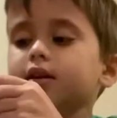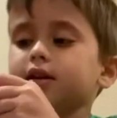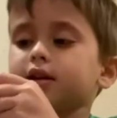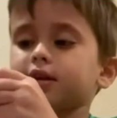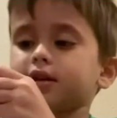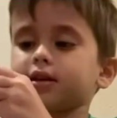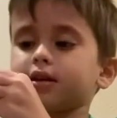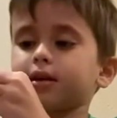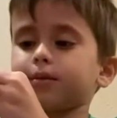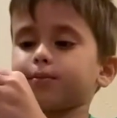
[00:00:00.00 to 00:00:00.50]

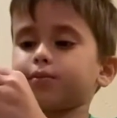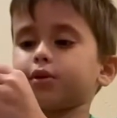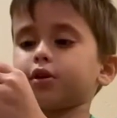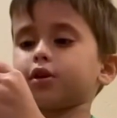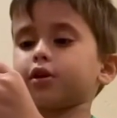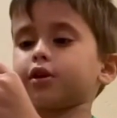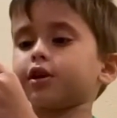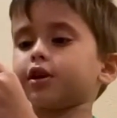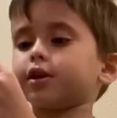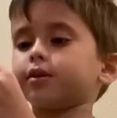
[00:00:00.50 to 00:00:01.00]
And then
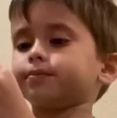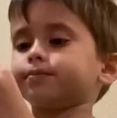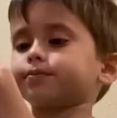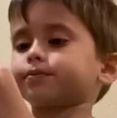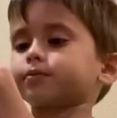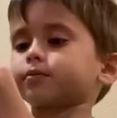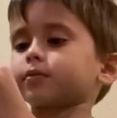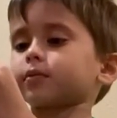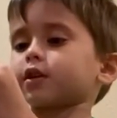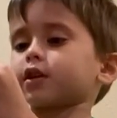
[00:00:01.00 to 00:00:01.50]
put it
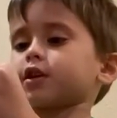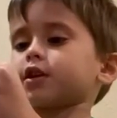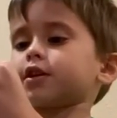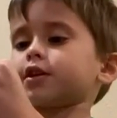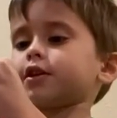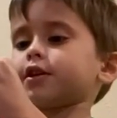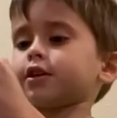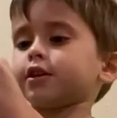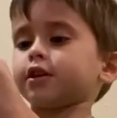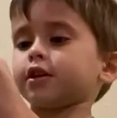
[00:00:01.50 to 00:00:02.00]

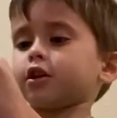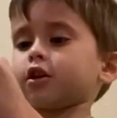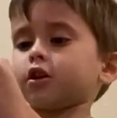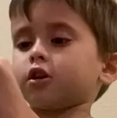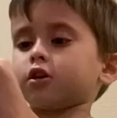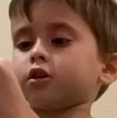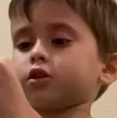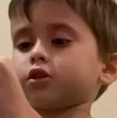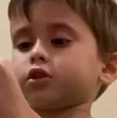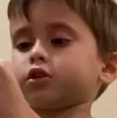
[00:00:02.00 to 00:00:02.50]

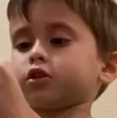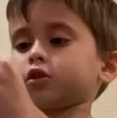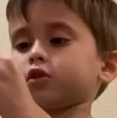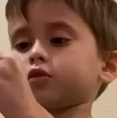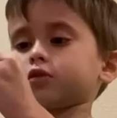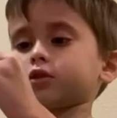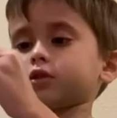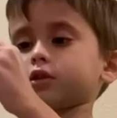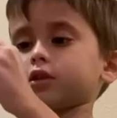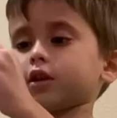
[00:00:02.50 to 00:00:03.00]
here, so
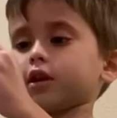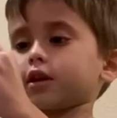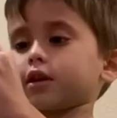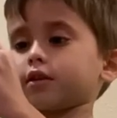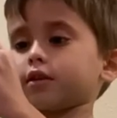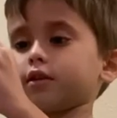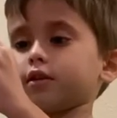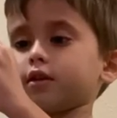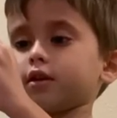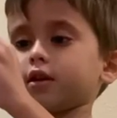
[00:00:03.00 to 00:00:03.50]
it's like
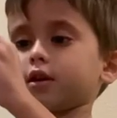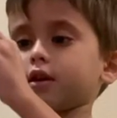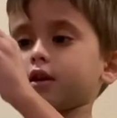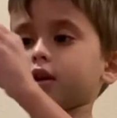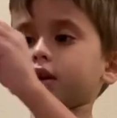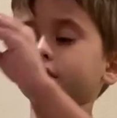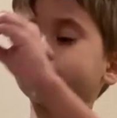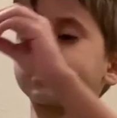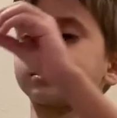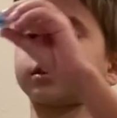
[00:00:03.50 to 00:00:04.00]

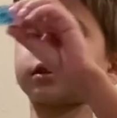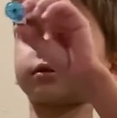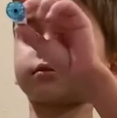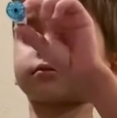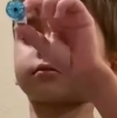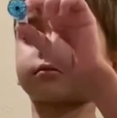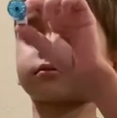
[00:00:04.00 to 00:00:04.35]
this